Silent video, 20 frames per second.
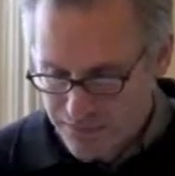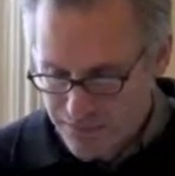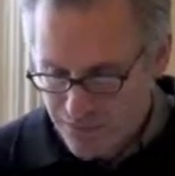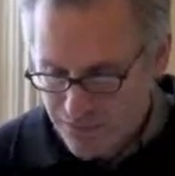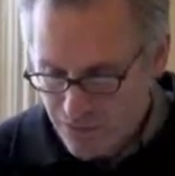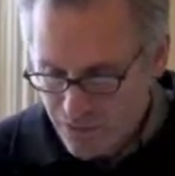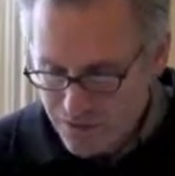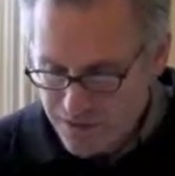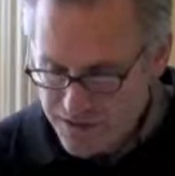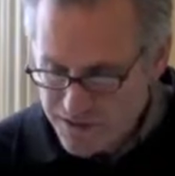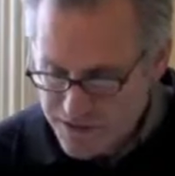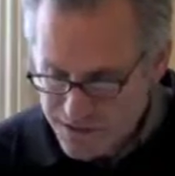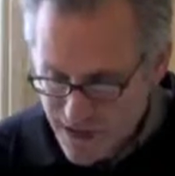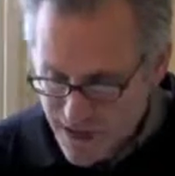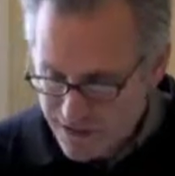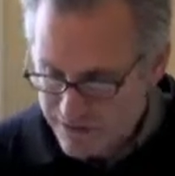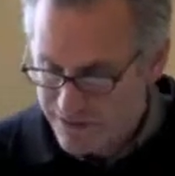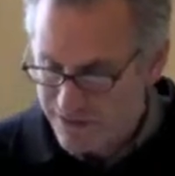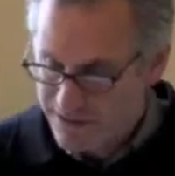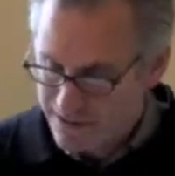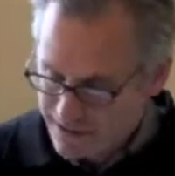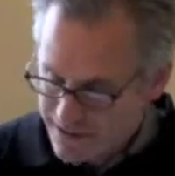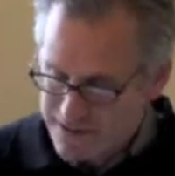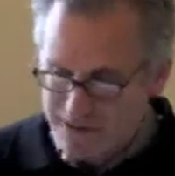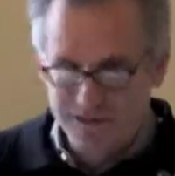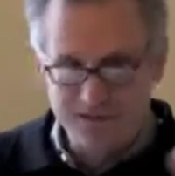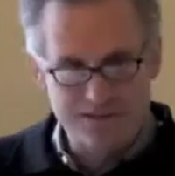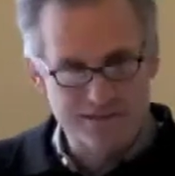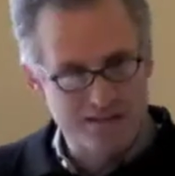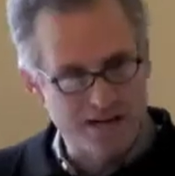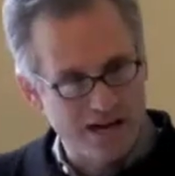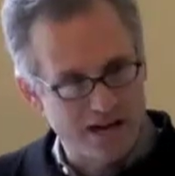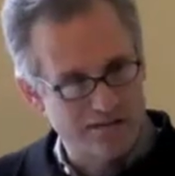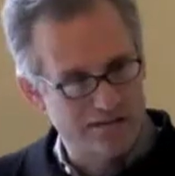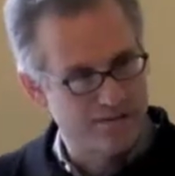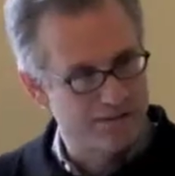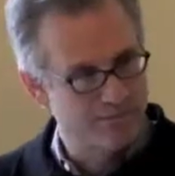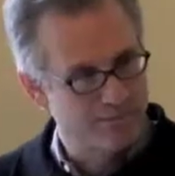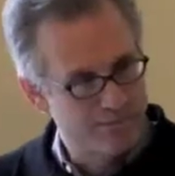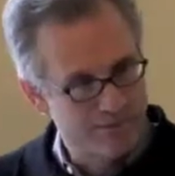Before the siren, and it's a
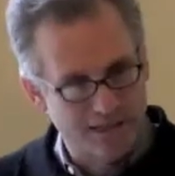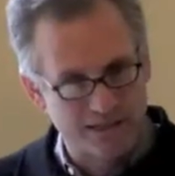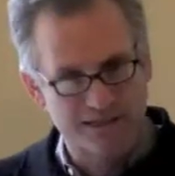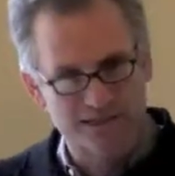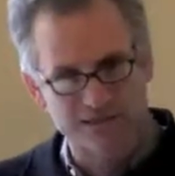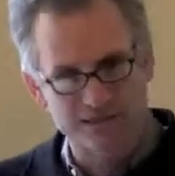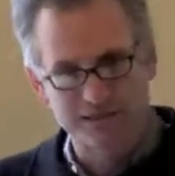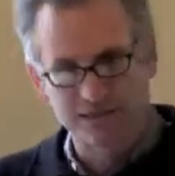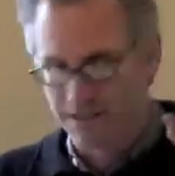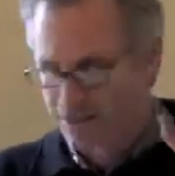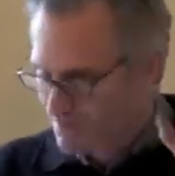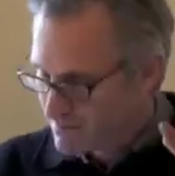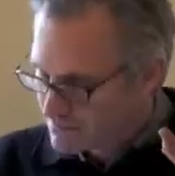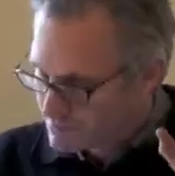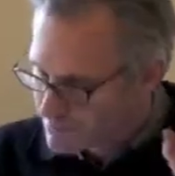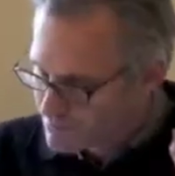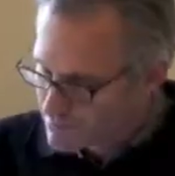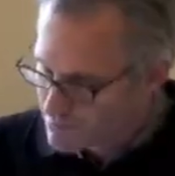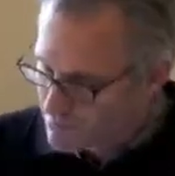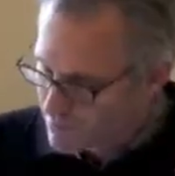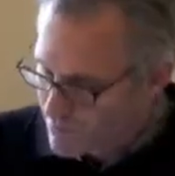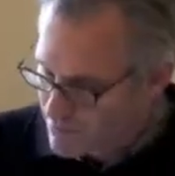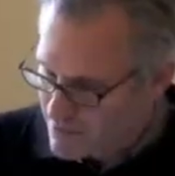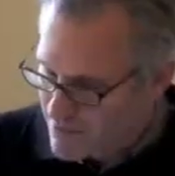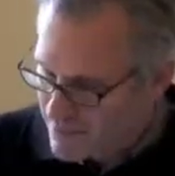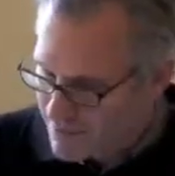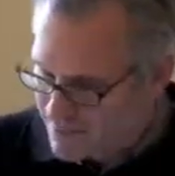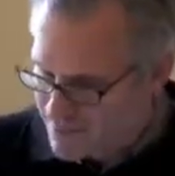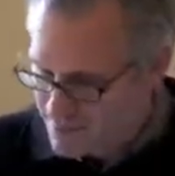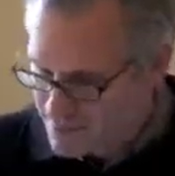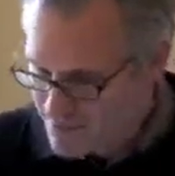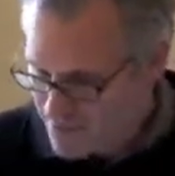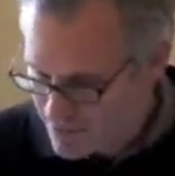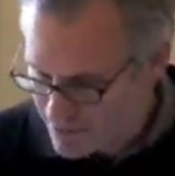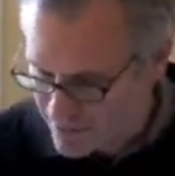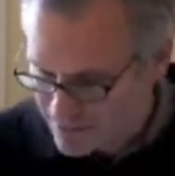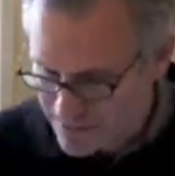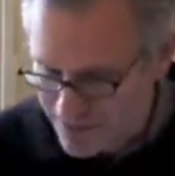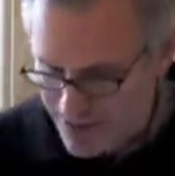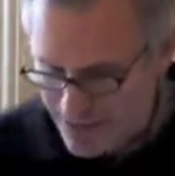siren, actually, not a mermaid in the
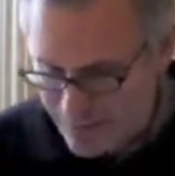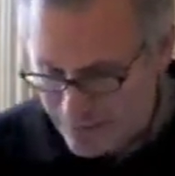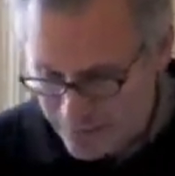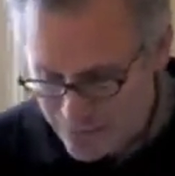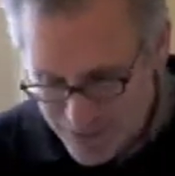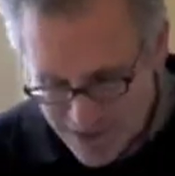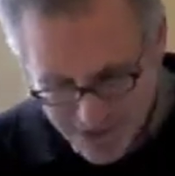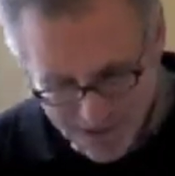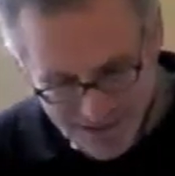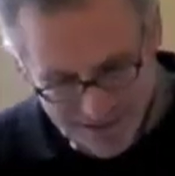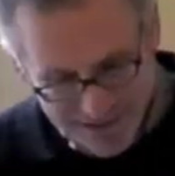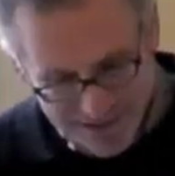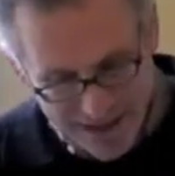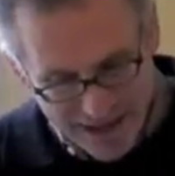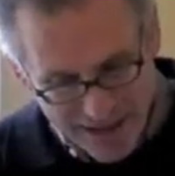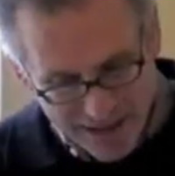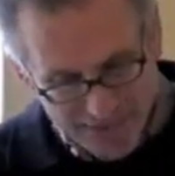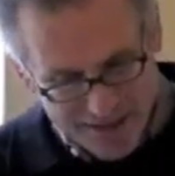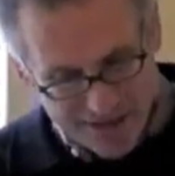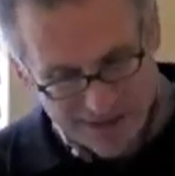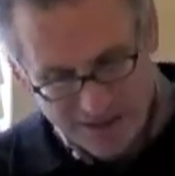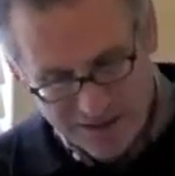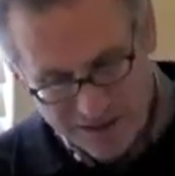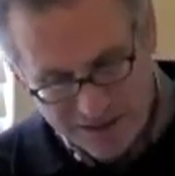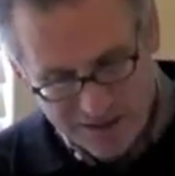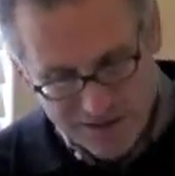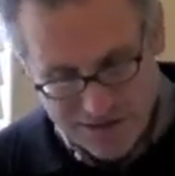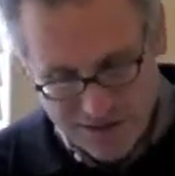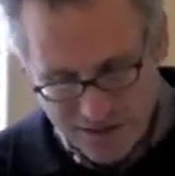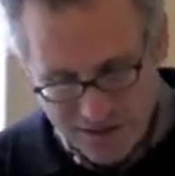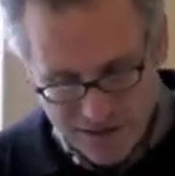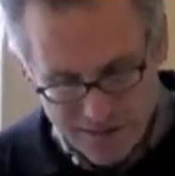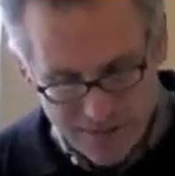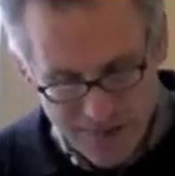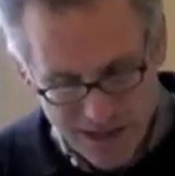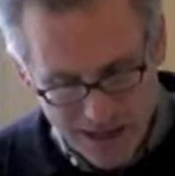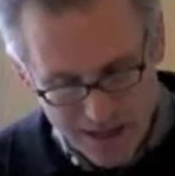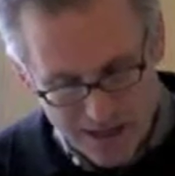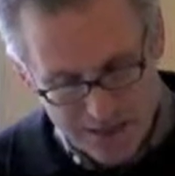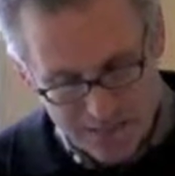middle, came to the inner city, the
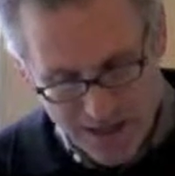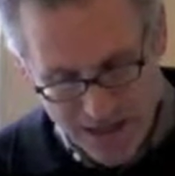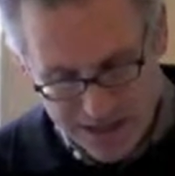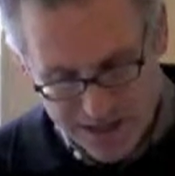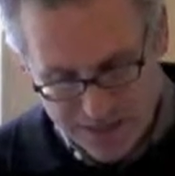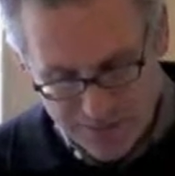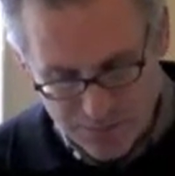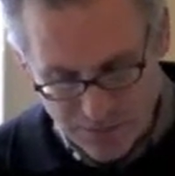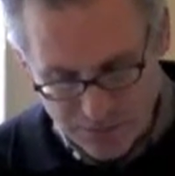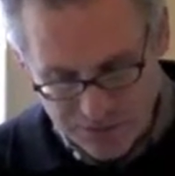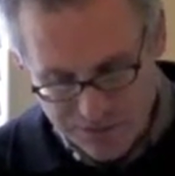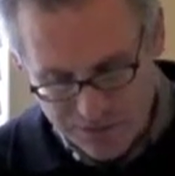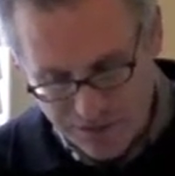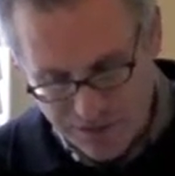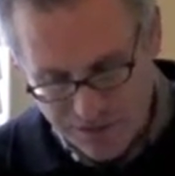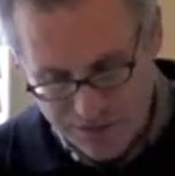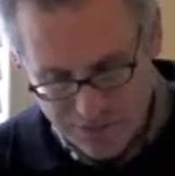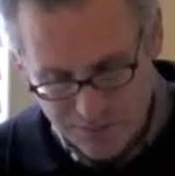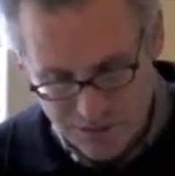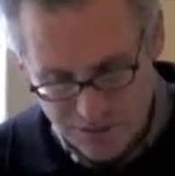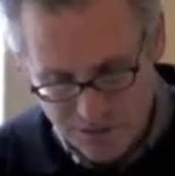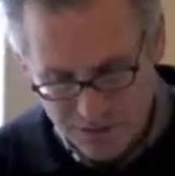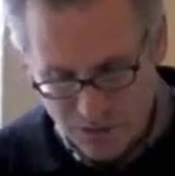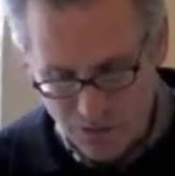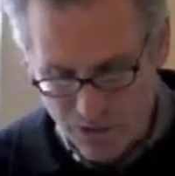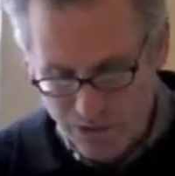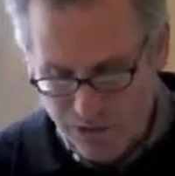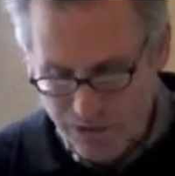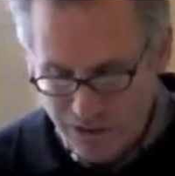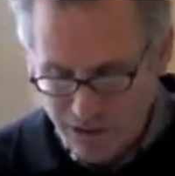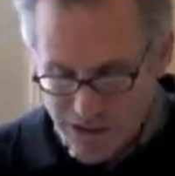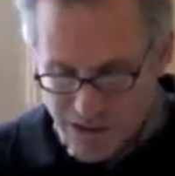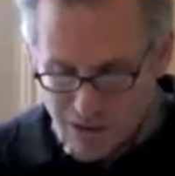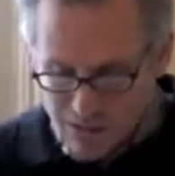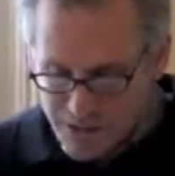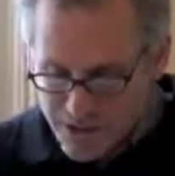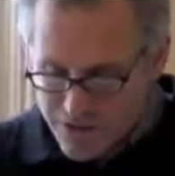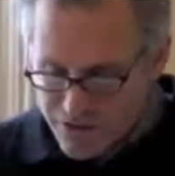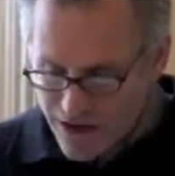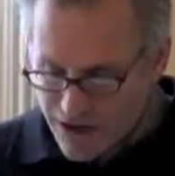basketball star explained, quote,
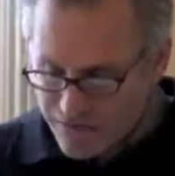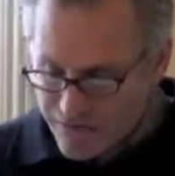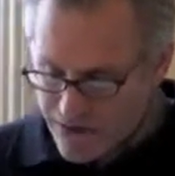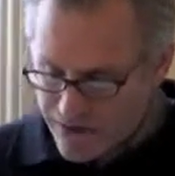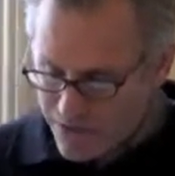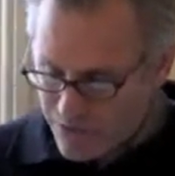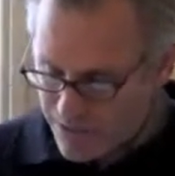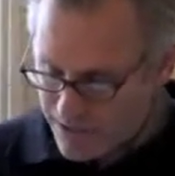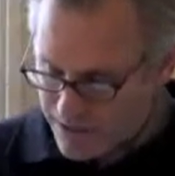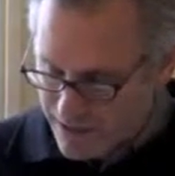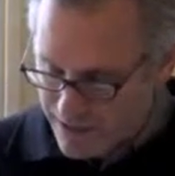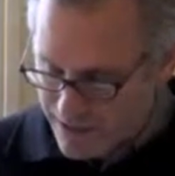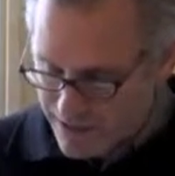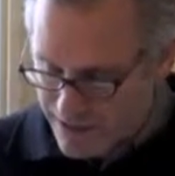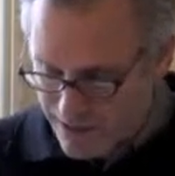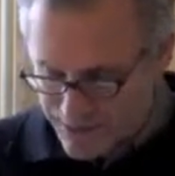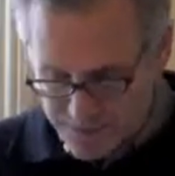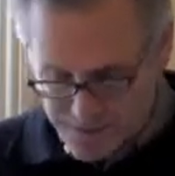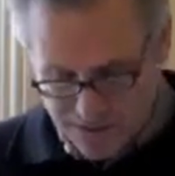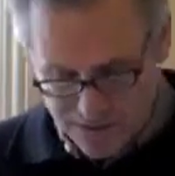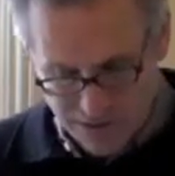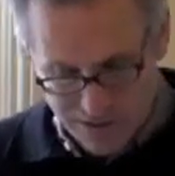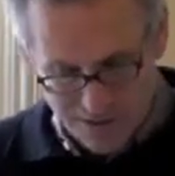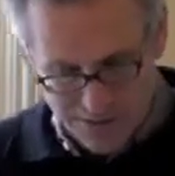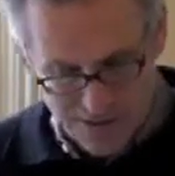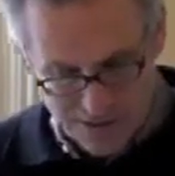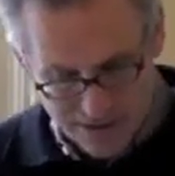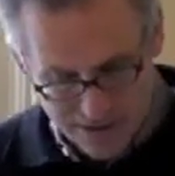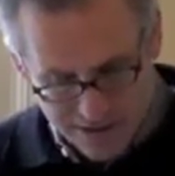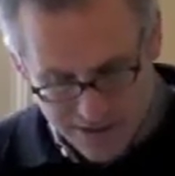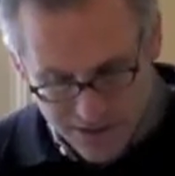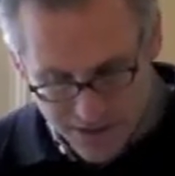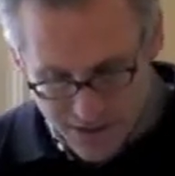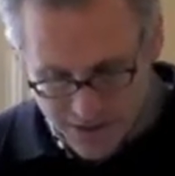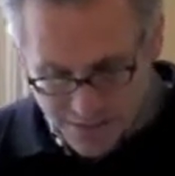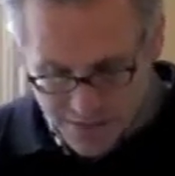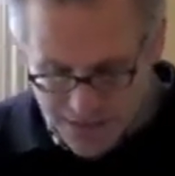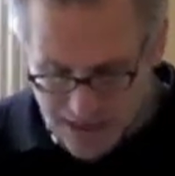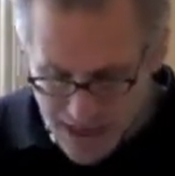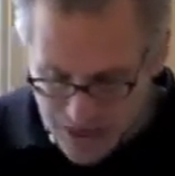"We drive anywhere to get a cup of Starbucks,
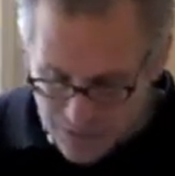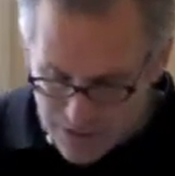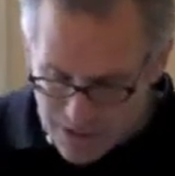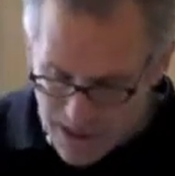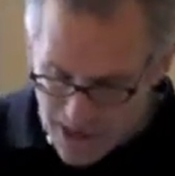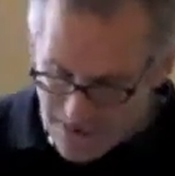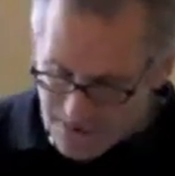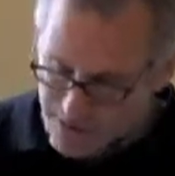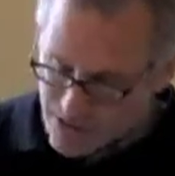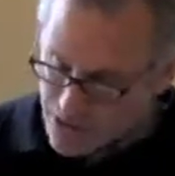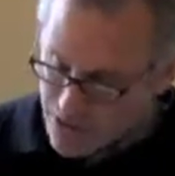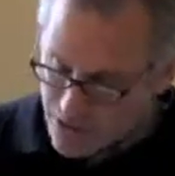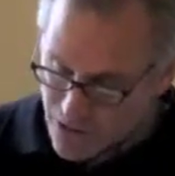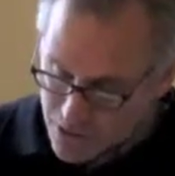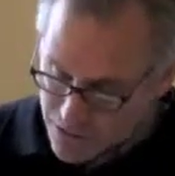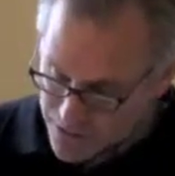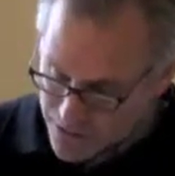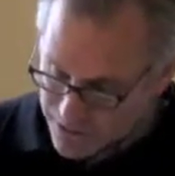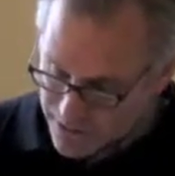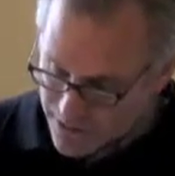but now we have it in our own